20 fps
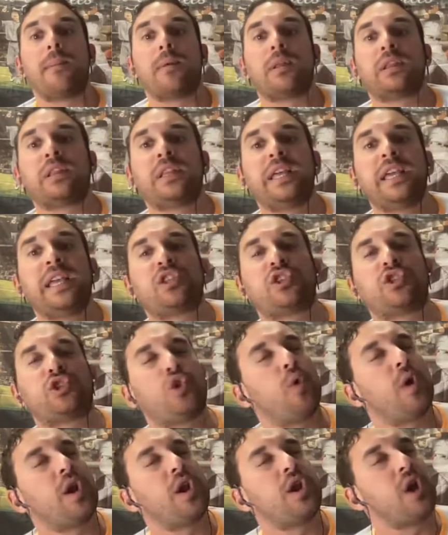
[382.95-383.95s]
leads
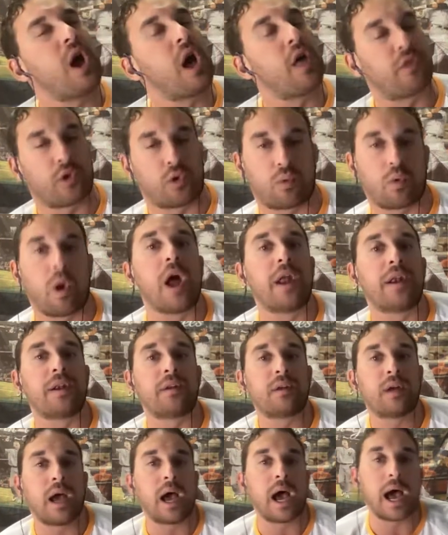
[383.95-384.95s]
to another run.
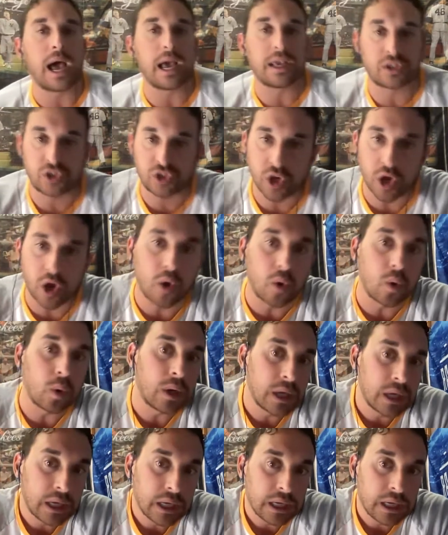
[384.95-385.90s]
So